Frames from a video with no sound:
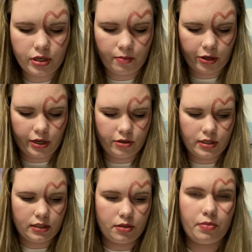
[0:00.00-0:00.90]
I'm going to use
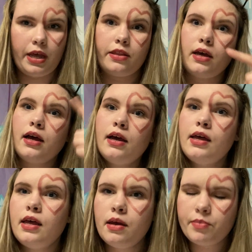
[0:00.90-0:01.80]
that to apply that
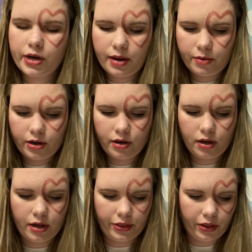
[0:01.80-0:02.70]
primer
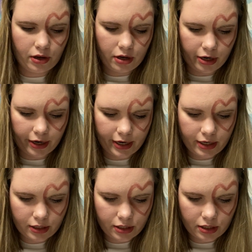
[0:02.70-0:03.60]
on the
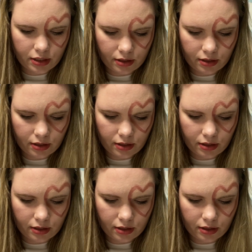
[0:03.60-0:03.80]
heart.